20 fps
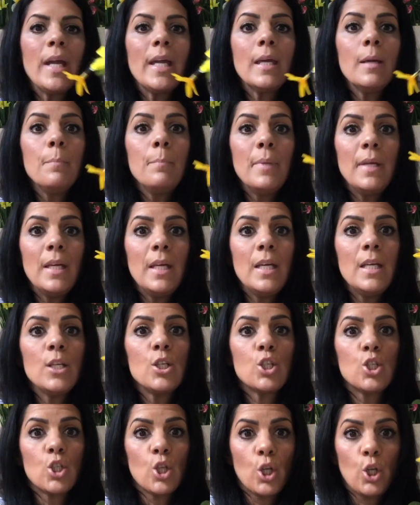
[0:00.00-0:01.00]
it can
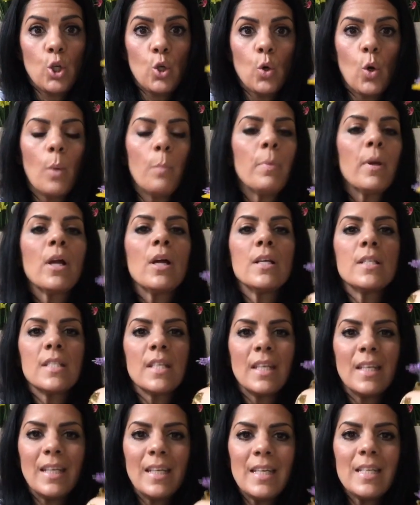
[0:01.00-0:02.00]
be secure because
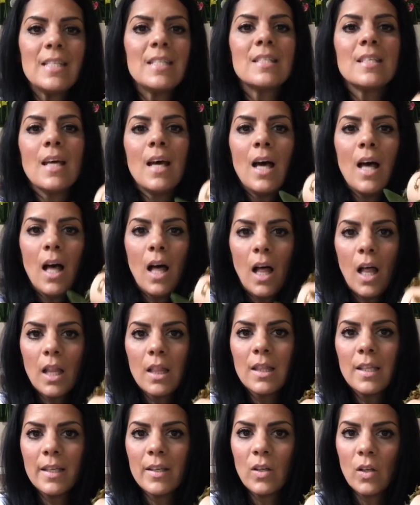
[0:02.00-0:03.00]
it is a
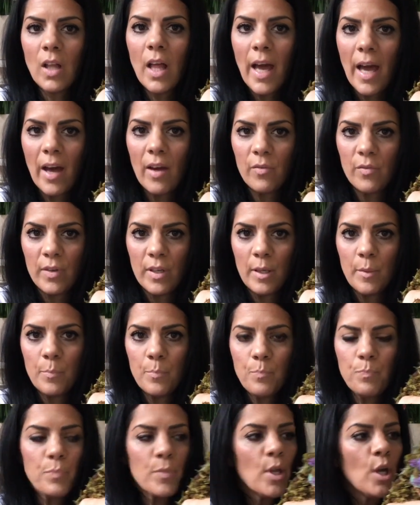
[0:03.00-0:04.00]
little heavy.
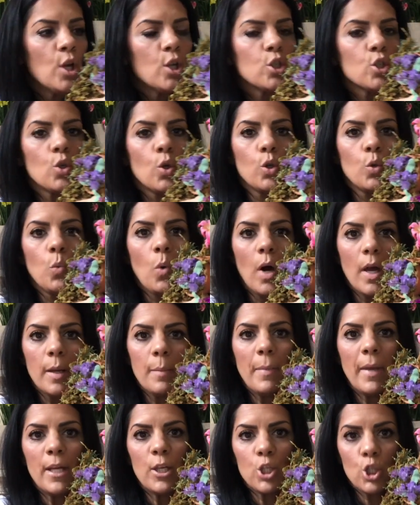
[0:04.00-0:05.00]
So you want
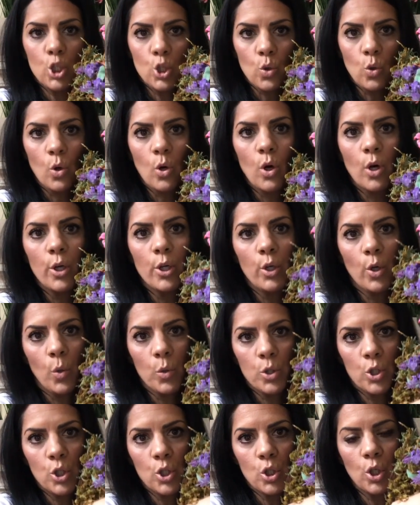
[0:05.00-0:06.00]
to make sure, you
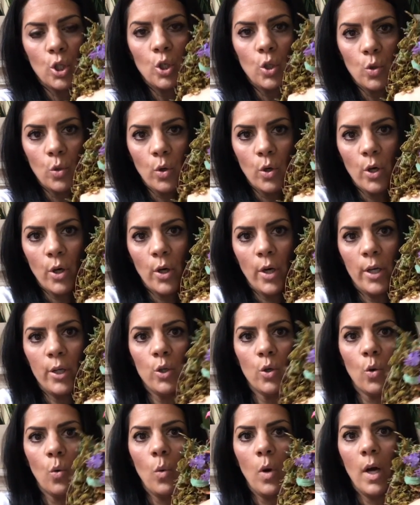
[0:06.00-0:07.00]
know, it's secure, and
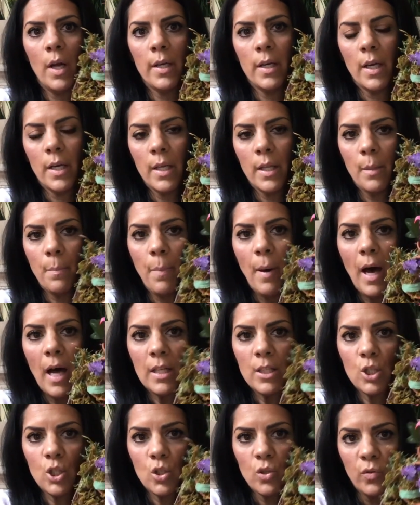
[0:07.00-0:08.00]
you don't want none of the
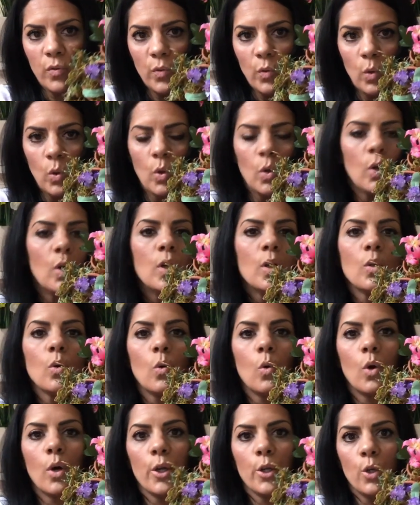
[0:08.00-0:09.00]
pots to fall
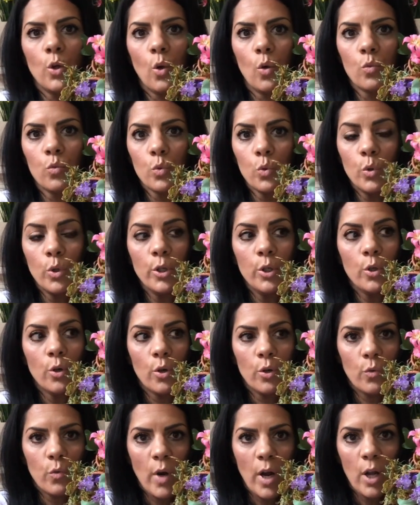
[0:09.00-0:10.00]
or, you know, ruin
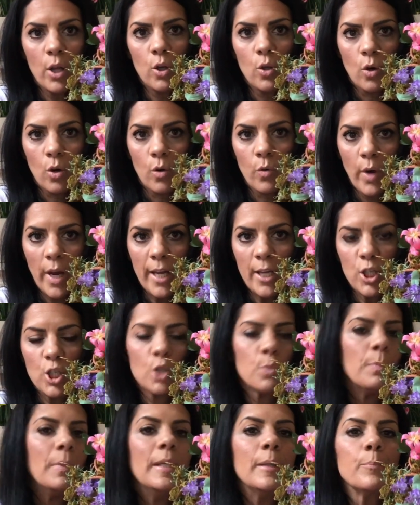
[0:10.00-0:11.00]
your
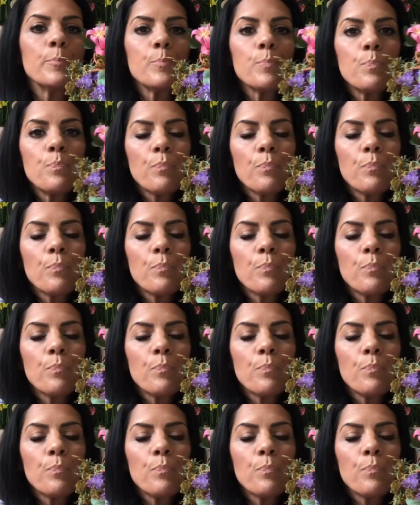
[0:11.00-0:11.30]
arrangement.